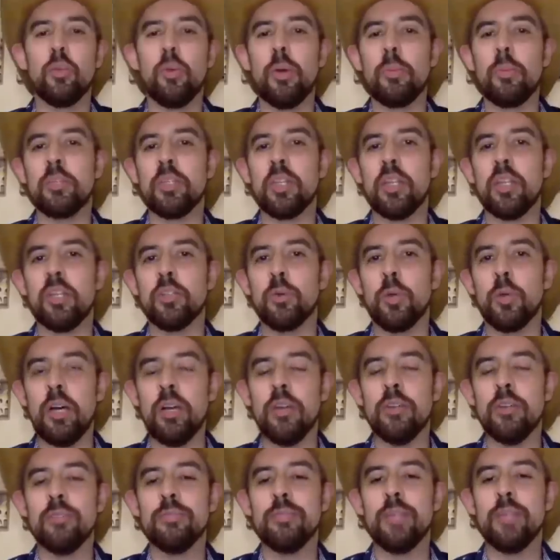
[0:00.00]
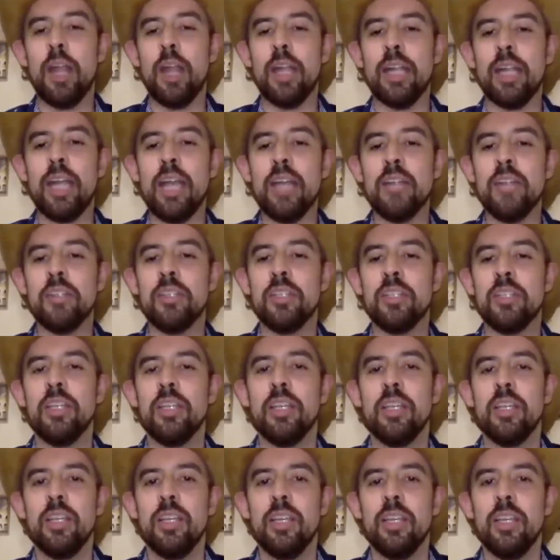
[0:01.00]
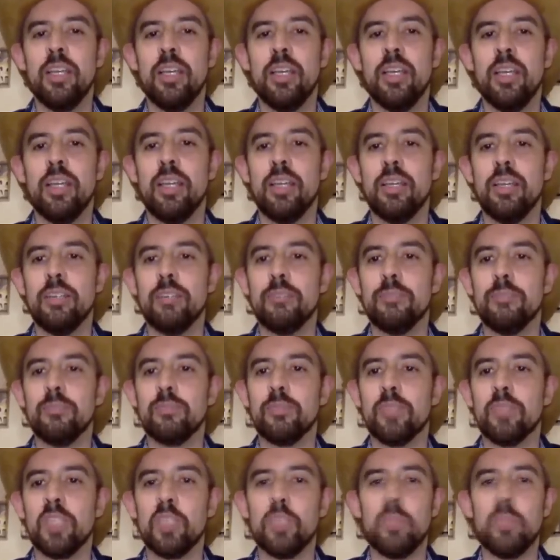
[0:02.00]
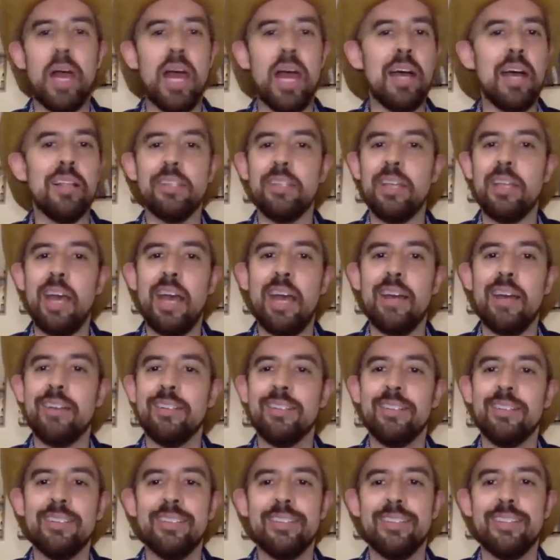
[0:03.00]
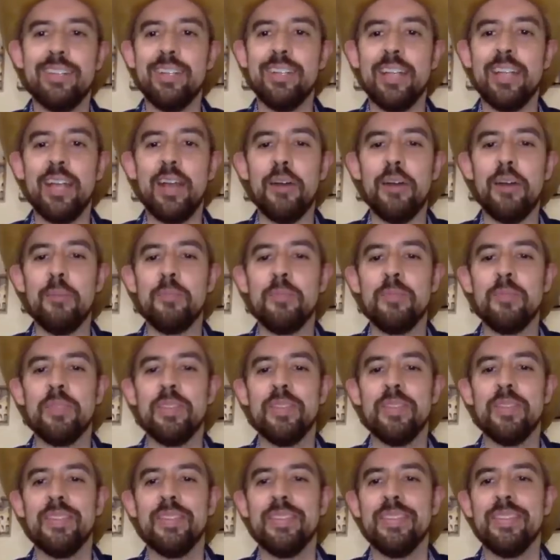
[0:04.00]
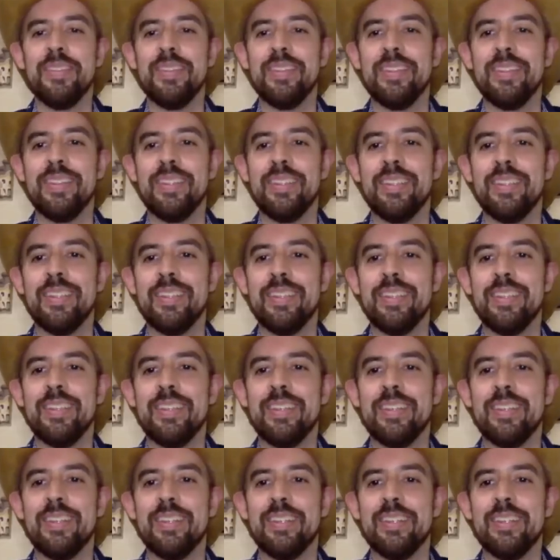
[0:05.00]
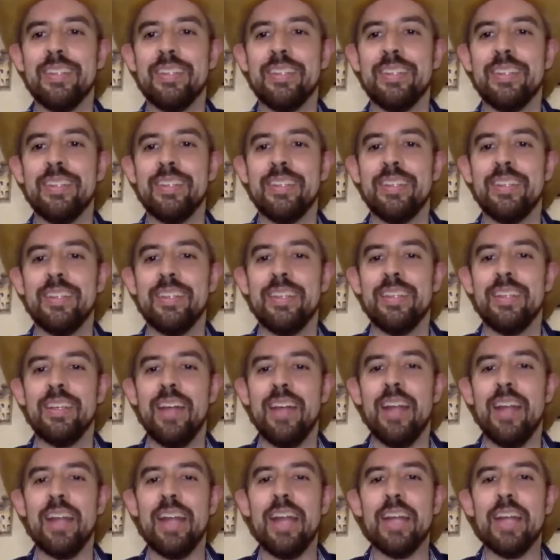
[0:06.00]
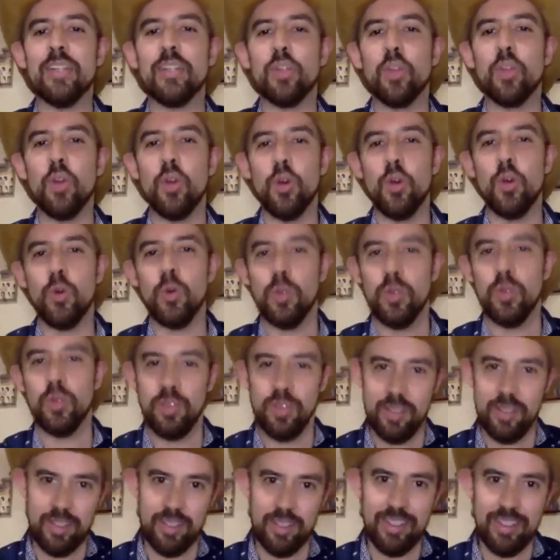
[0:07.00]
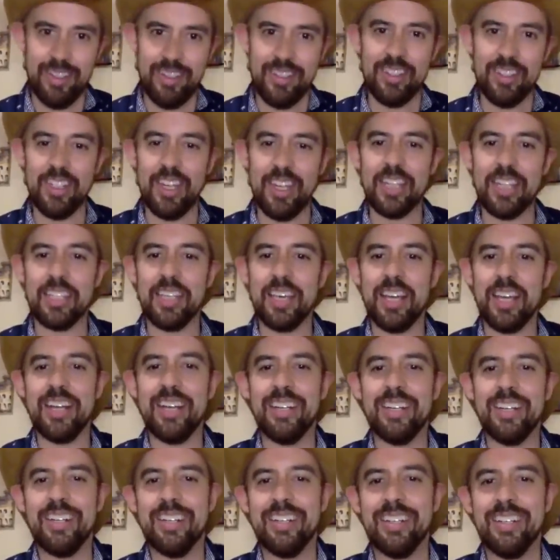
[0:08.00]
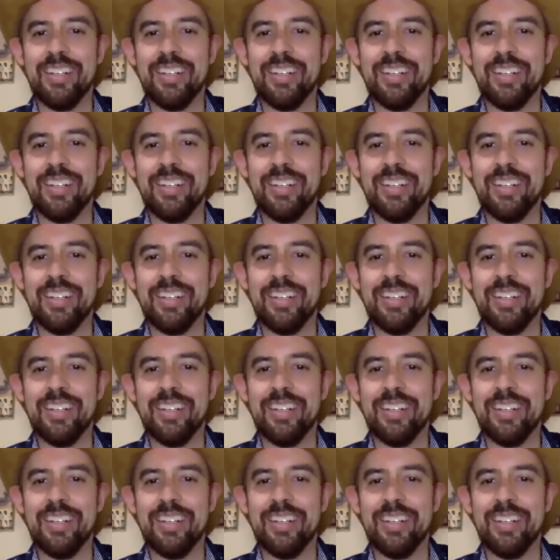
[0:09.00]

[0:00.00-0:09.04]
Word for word: the website as well. All right, guys? Smile and dial. Smile yes. and dial. There you go. You guys, I really appreciate it. All right, guys, cool. See you guys later.